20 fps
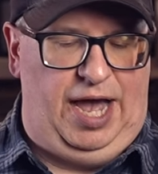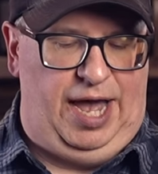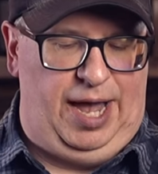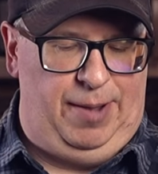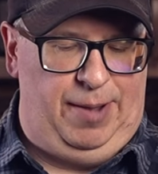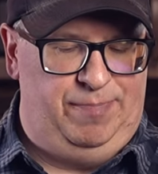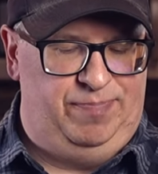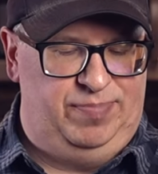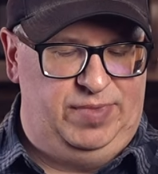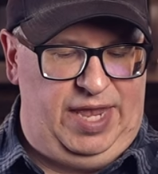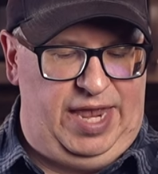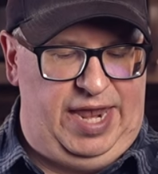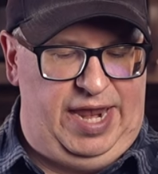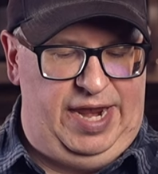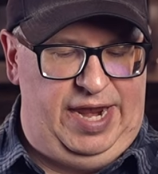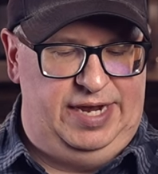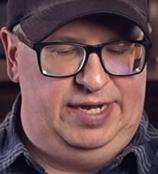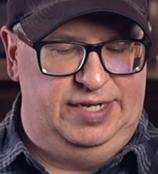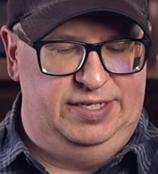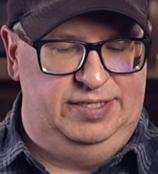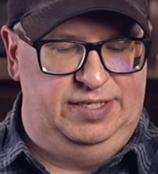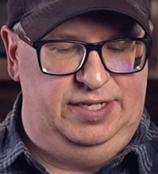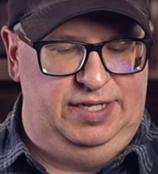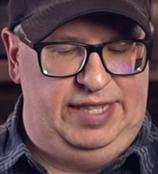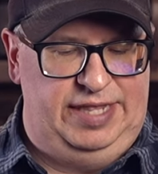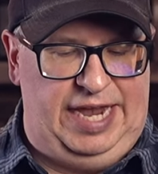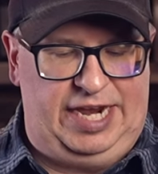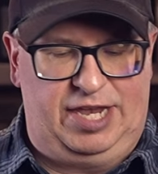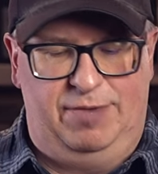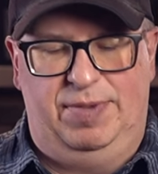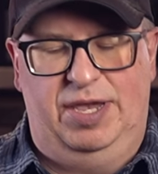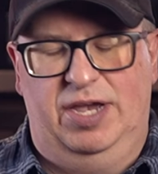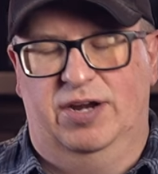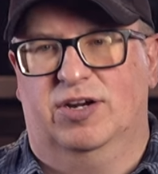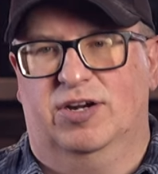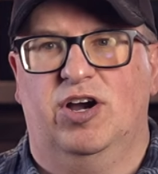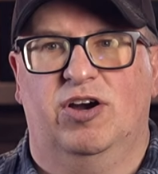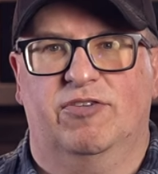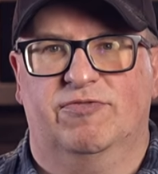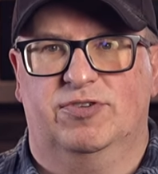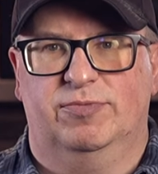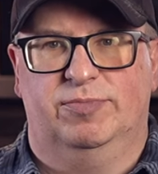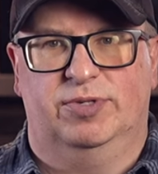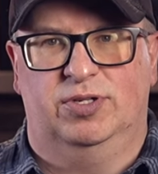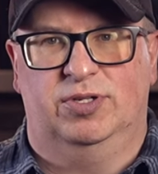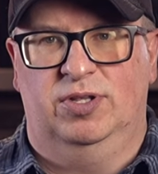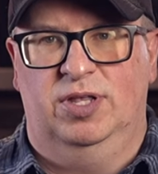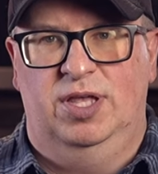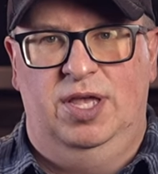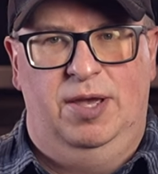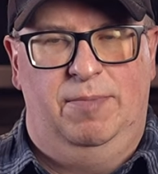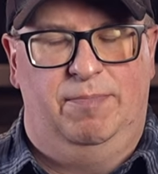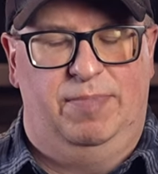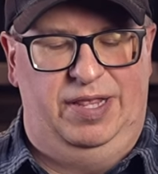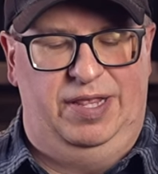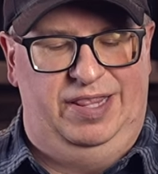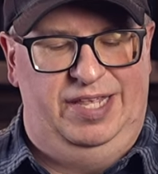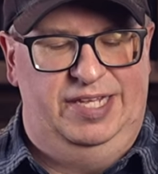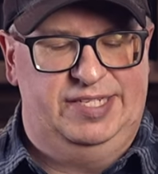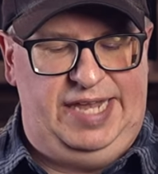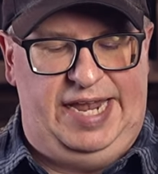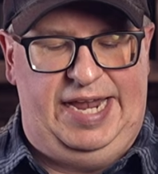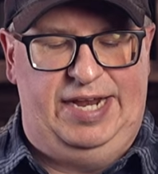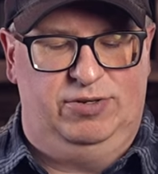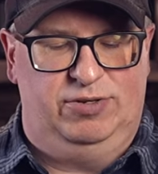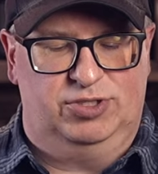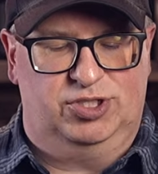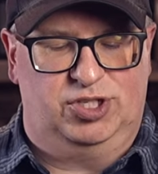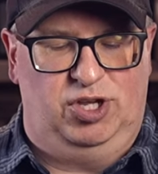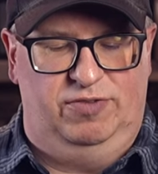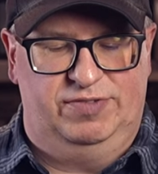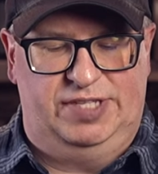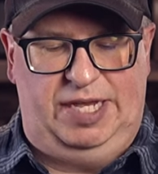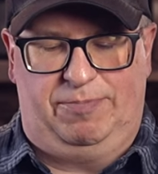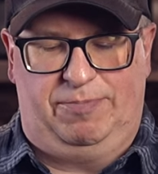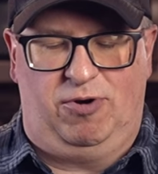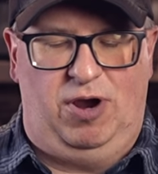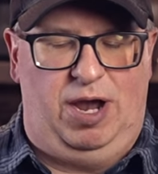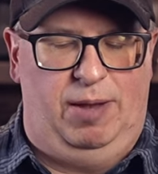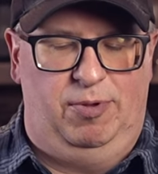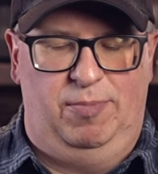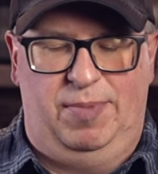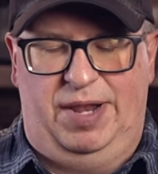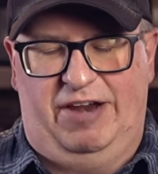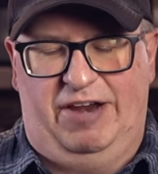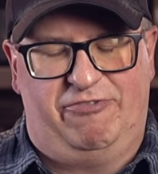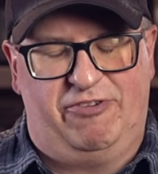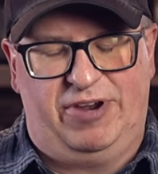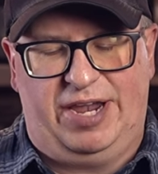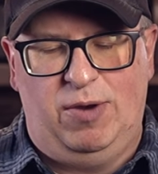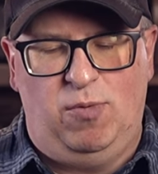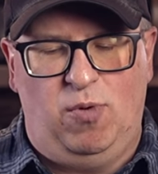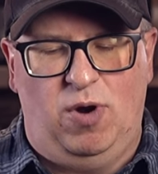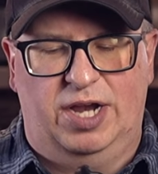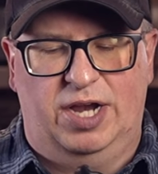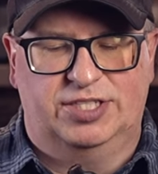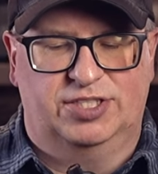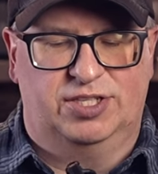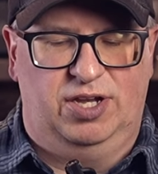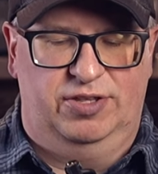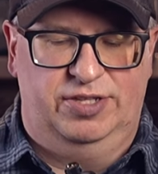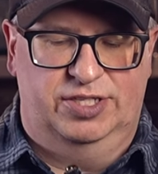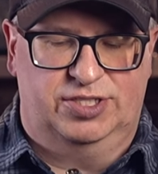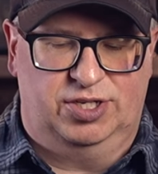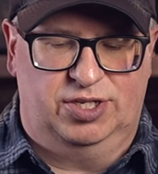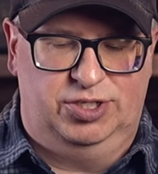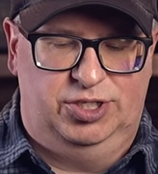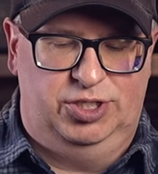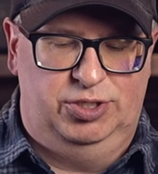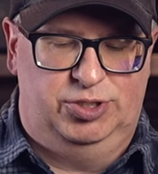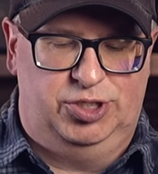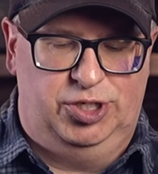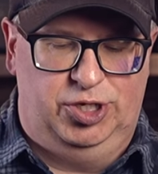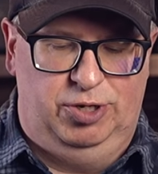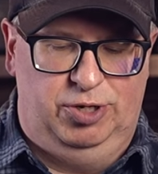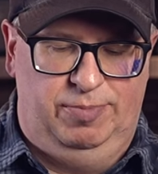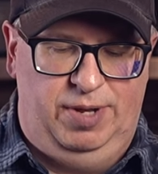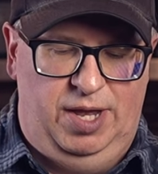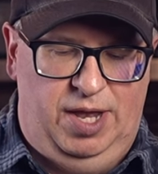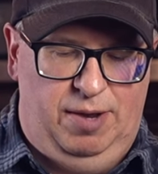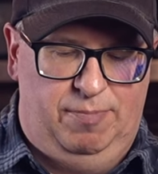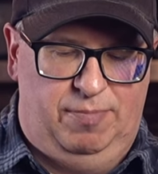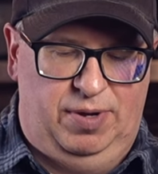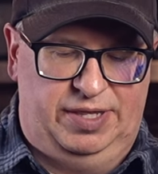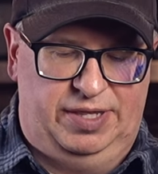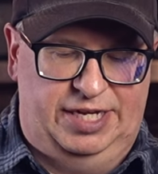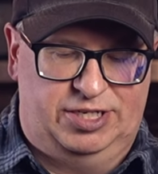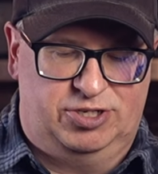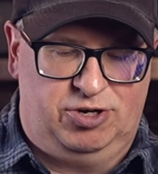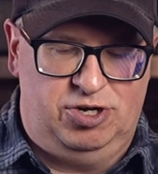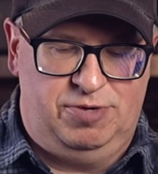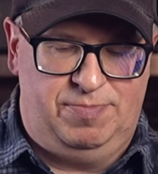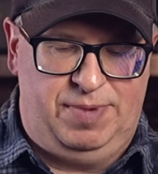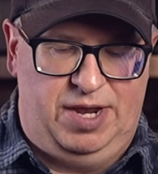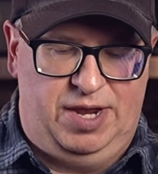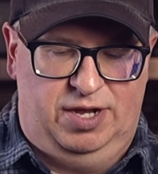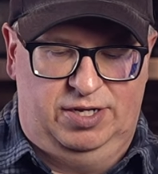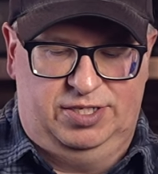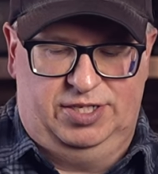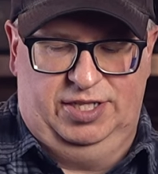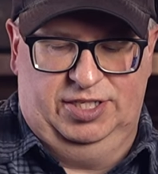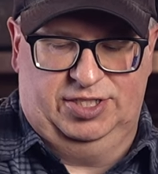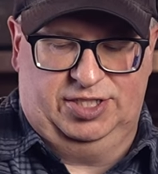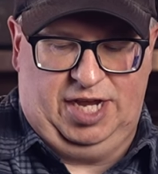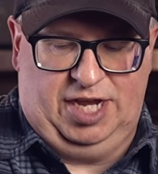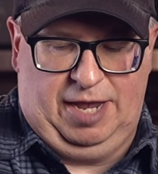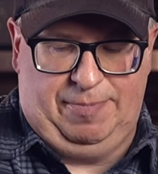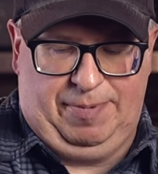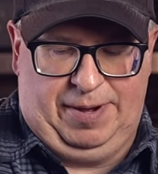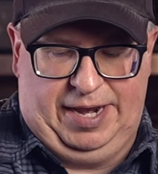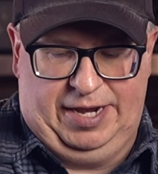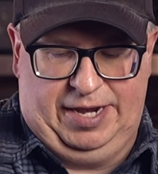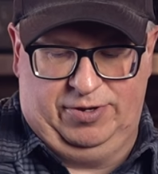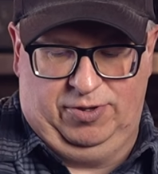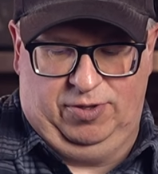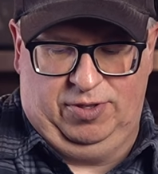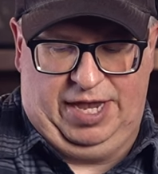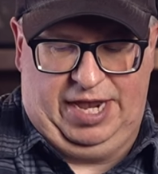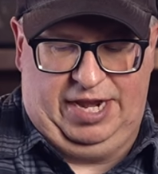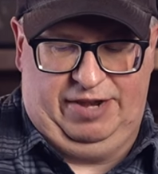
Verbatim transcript: And that could be uncomfortable, but this handle solves that problem. And I forget where I saw this on YouTube, but they turned me on to this top handle.